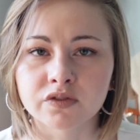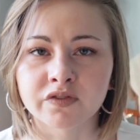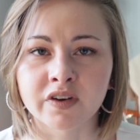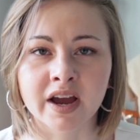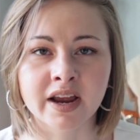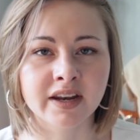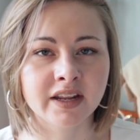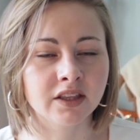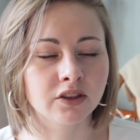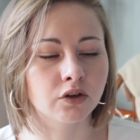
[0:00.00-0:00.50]

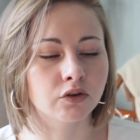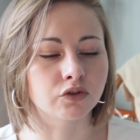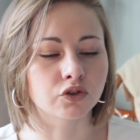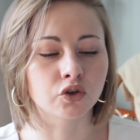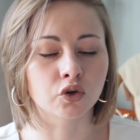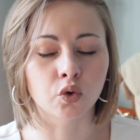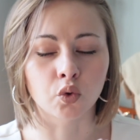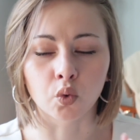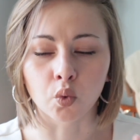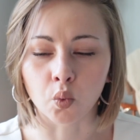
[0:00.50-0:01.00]
finding those
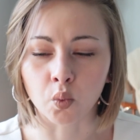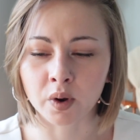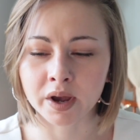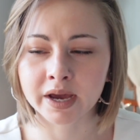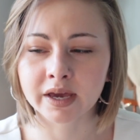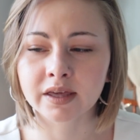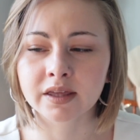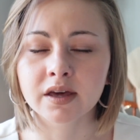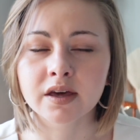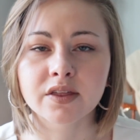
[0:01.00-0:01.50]

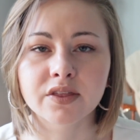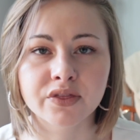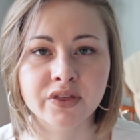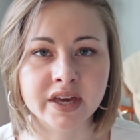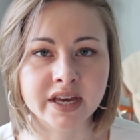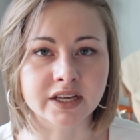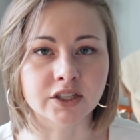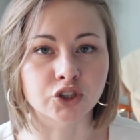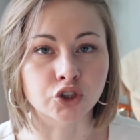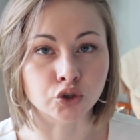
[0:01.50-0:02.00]
quick
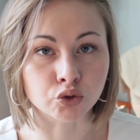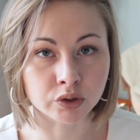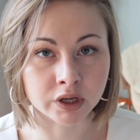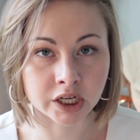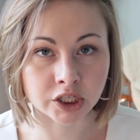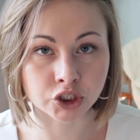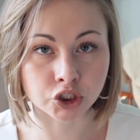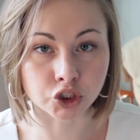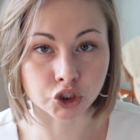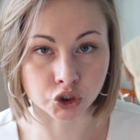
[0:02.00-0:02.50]
things you
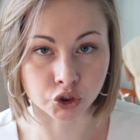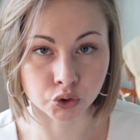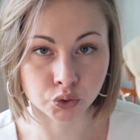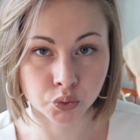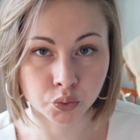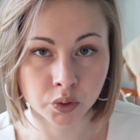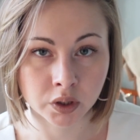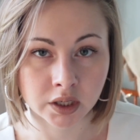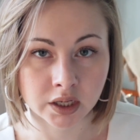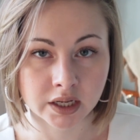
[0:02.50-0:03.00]
can
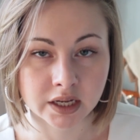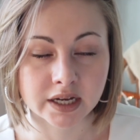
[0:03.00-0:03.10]
do